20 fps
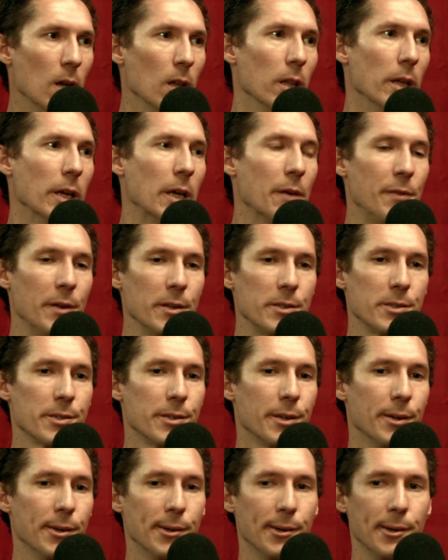Like if
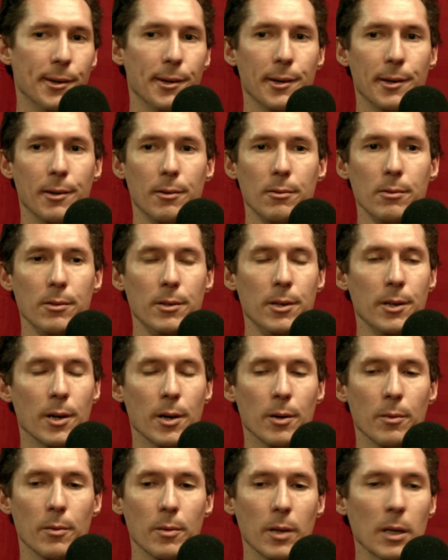it's you
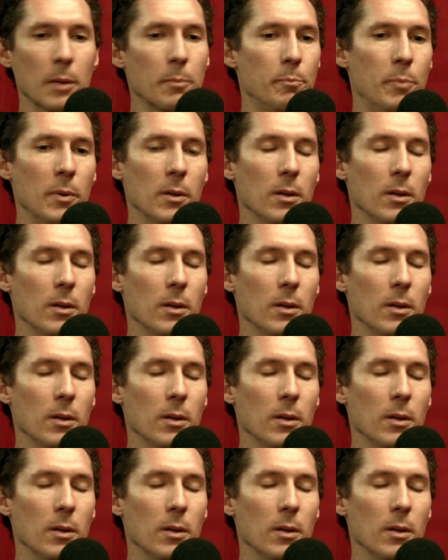know, like mm.